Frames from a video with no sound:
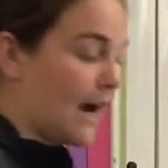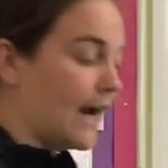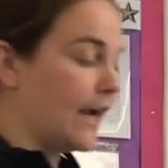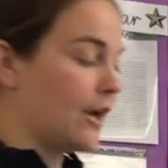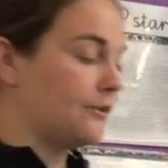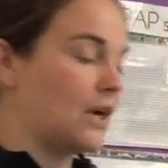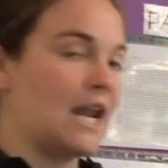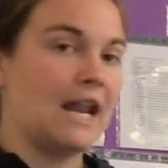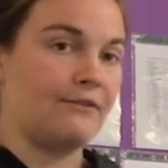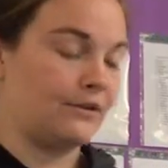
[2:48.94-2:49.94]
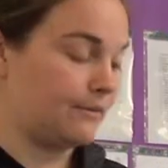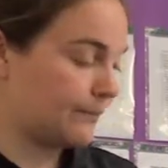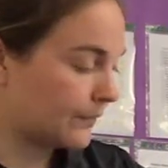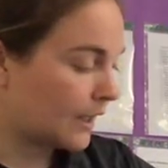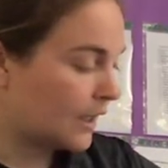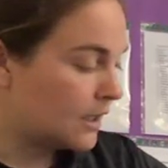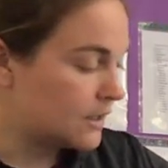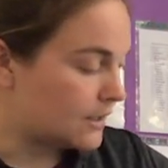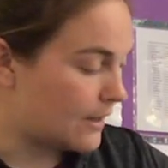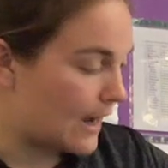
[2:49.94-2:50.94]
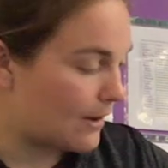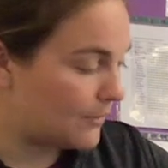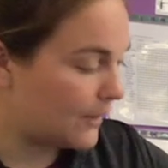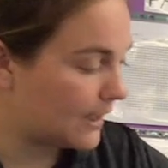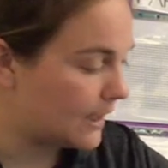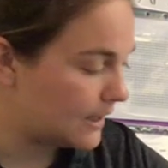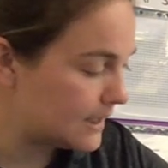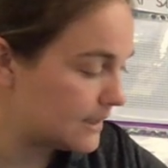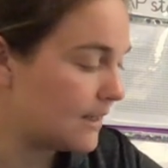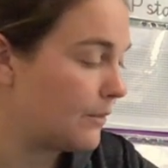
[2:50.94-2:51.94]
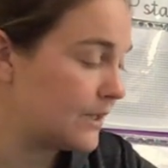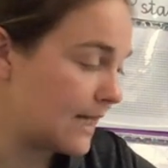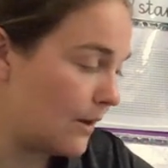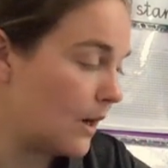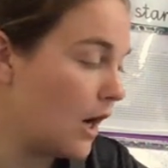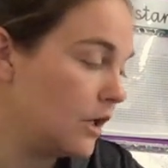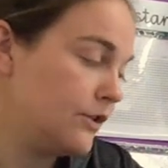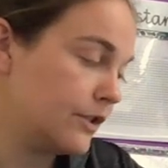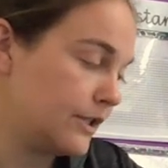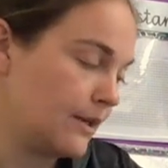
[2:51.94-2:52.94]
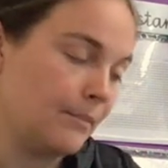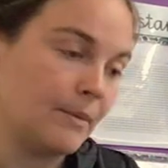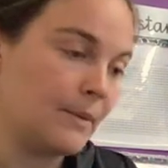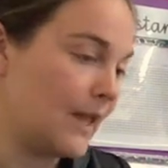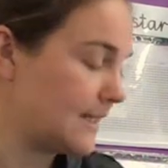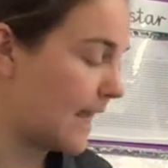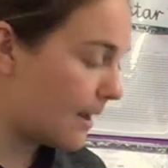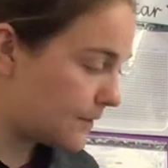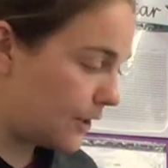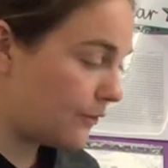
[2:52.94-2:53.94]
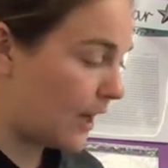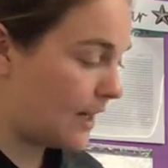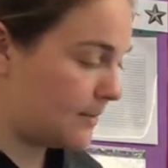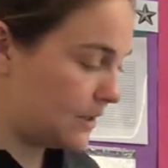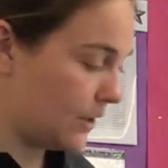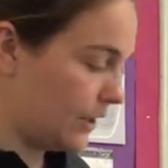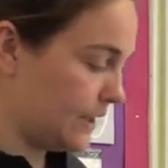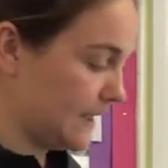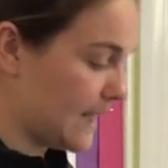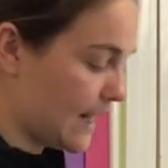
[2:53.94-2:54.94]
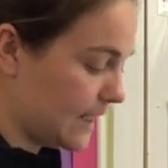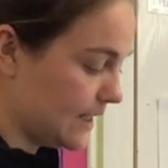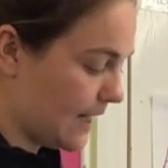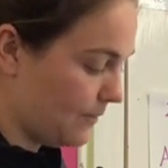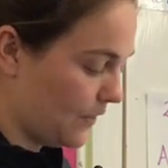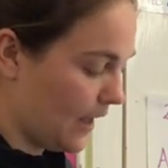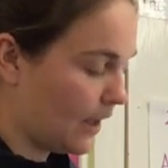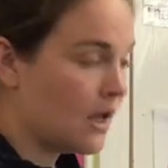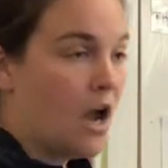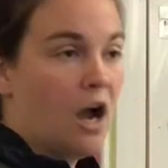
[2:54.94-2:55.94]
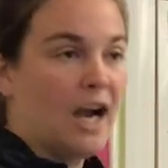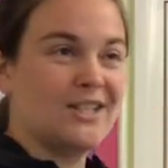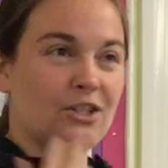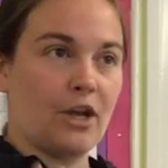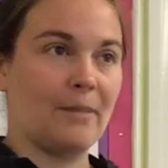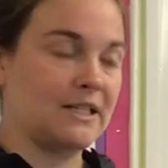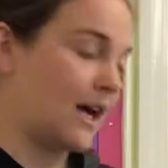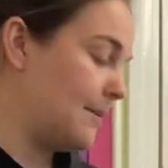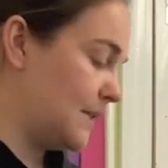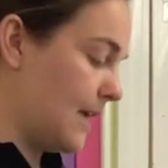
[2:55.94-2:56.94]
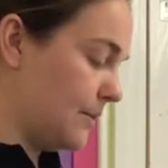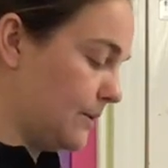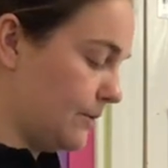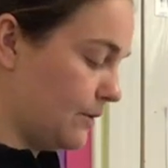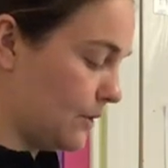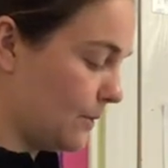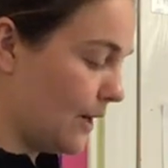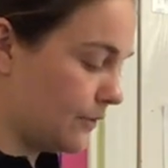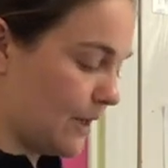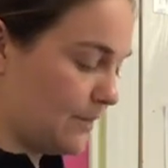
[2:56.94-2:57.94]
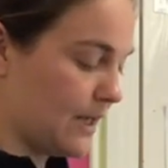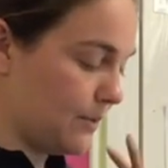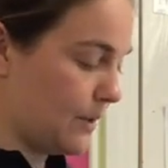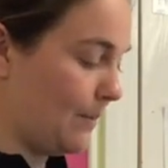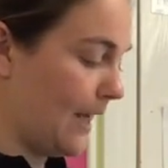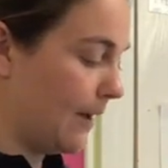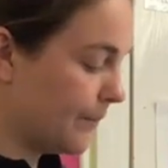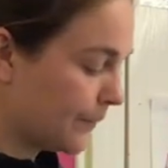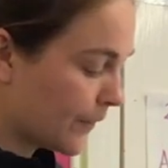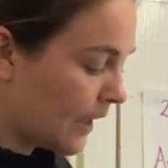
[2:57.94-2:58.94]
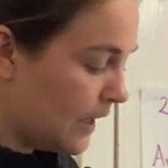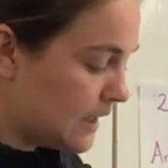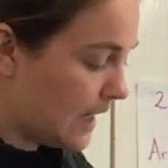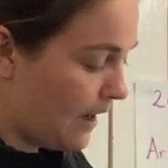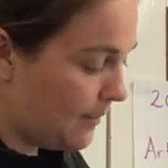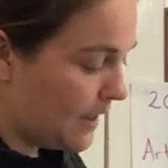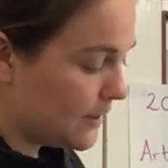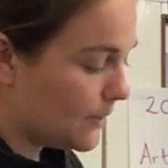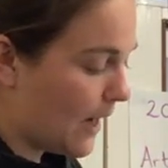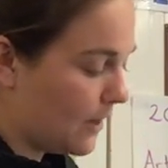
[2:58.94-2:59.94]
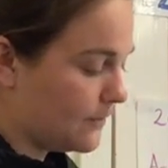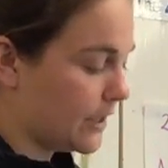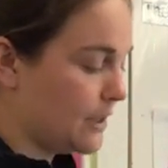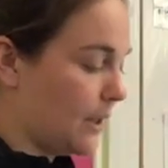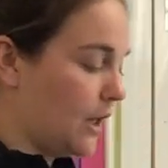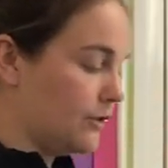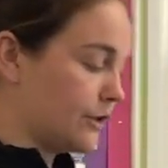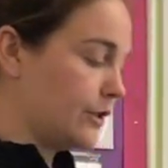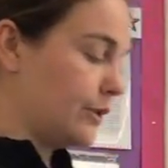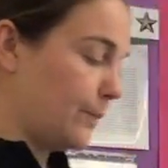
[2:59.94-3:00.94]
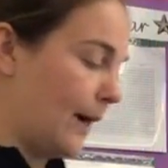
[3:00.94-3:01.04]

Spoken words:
carrying over 11. So now I'm thinking this number is now a hundreds number, but that's absolutely fine. I'm still going to use exactly the same thing. I just know my times tables and the 12 times tables are bigger. So how many 12s go into 112?